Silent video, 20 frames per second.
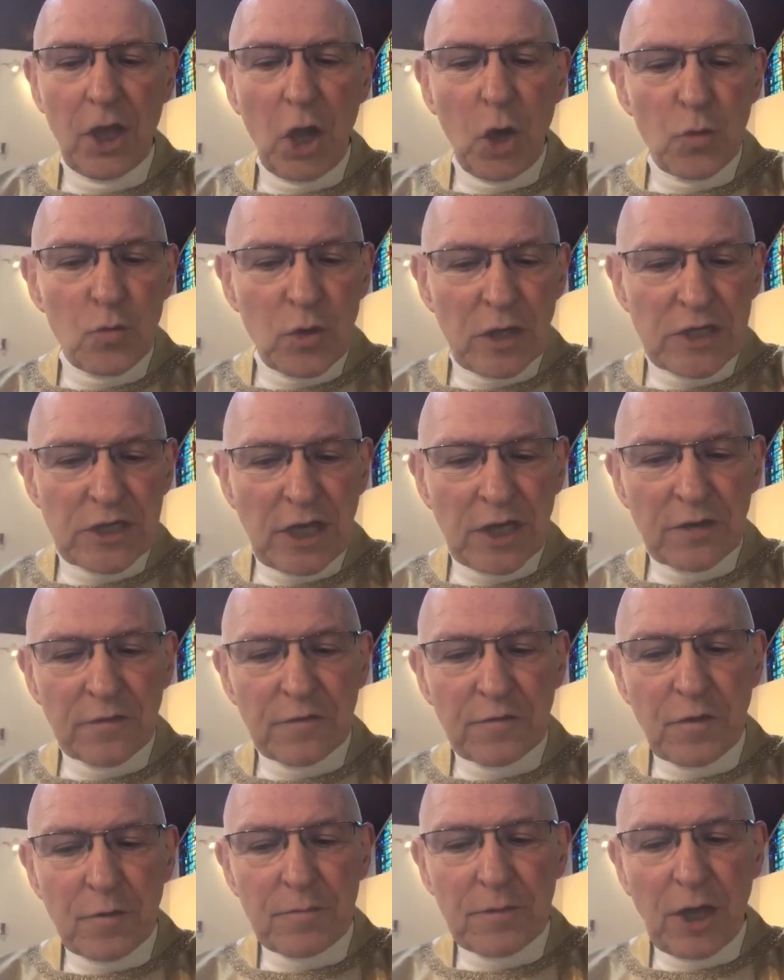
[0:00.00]
reading
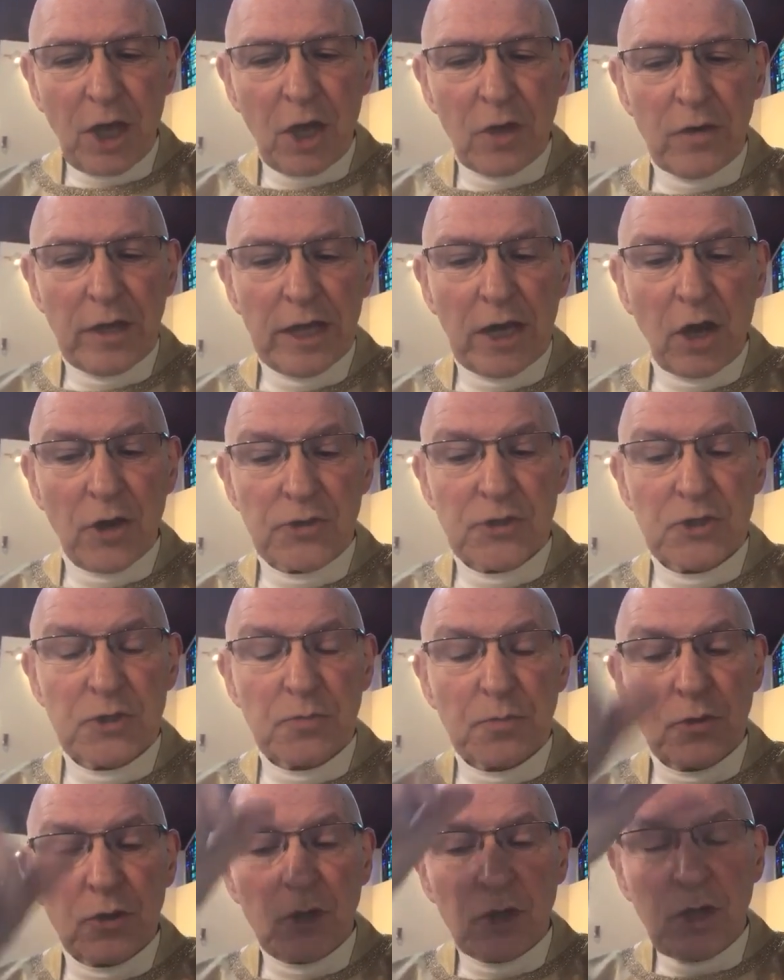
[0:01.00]
from the Holy
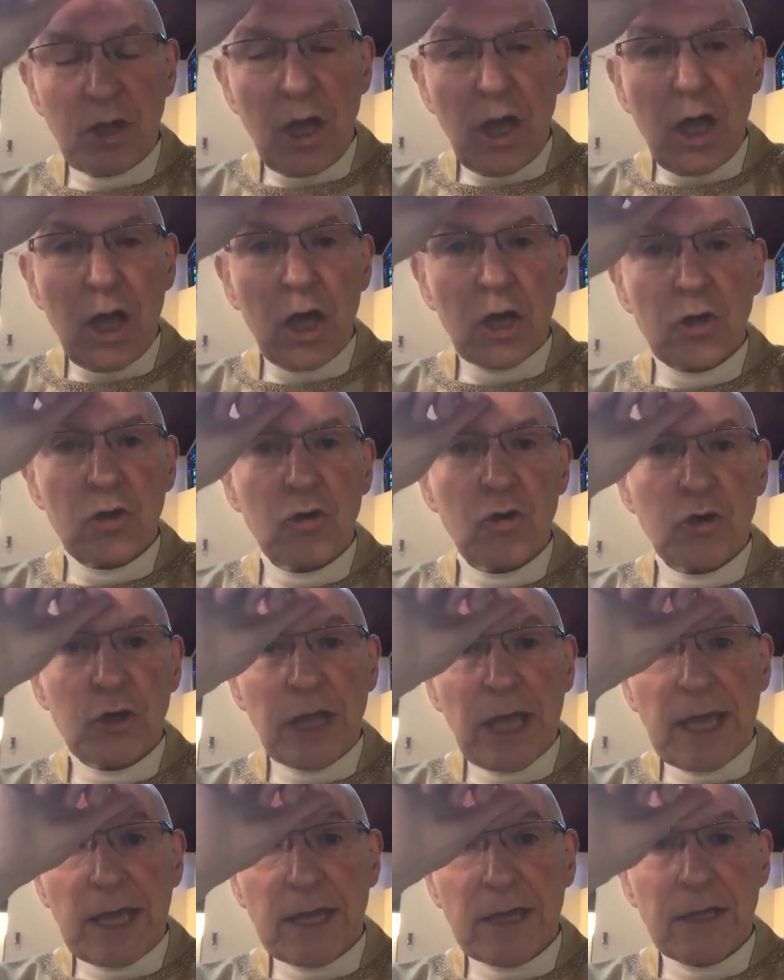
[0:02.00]
Gospel
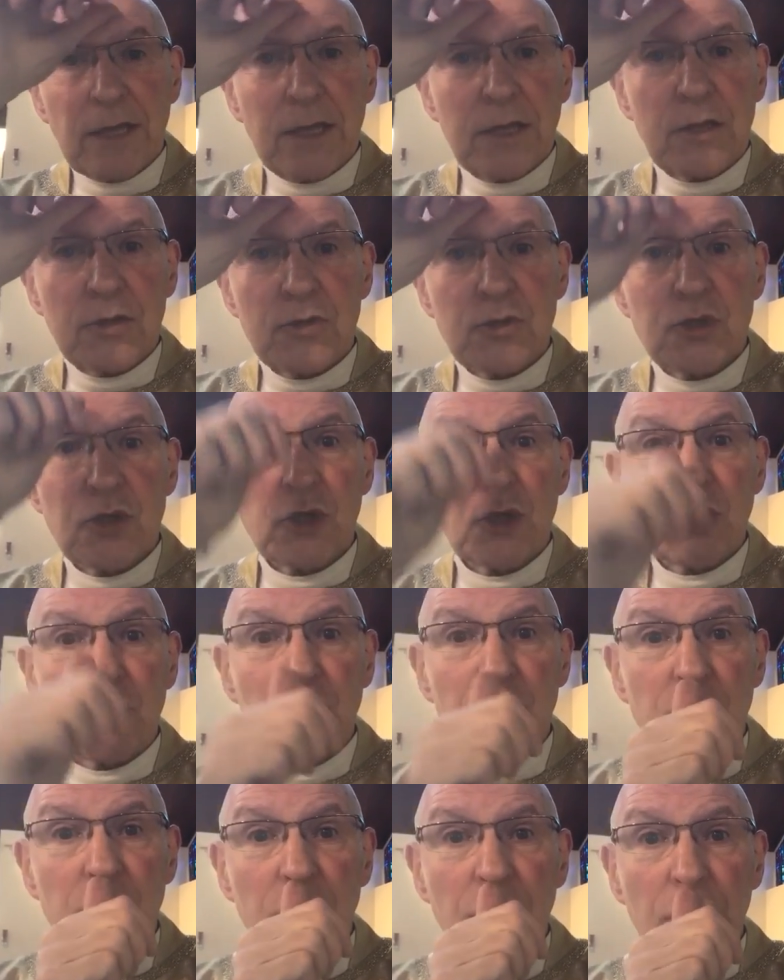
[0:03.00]
according
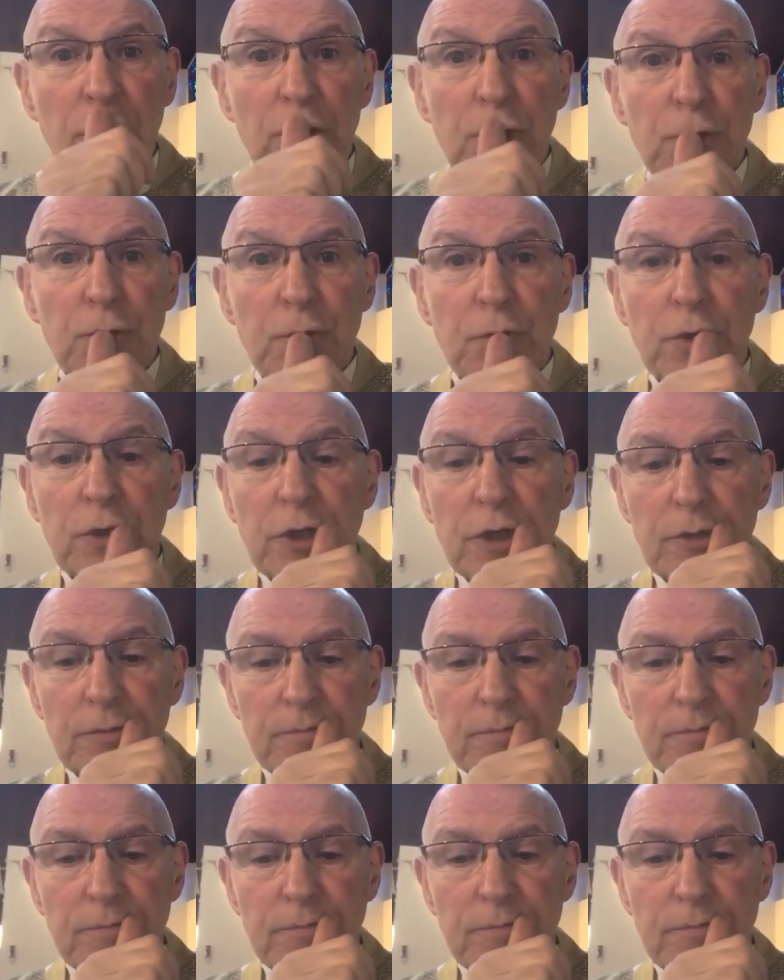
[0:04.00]
to Luke.